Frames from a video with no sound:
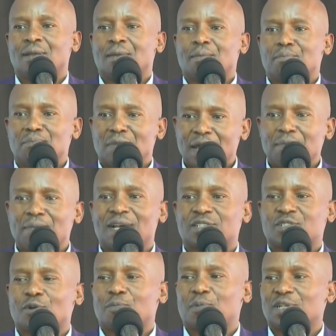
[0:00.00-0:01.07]

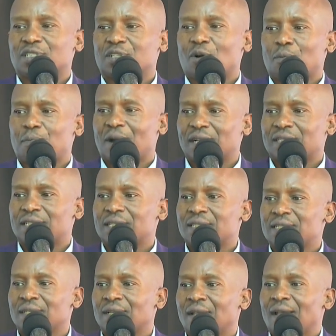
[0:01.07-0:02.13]
members of political
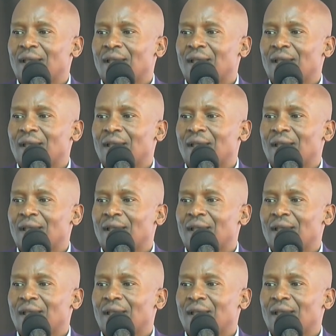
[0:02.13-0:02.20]
parties,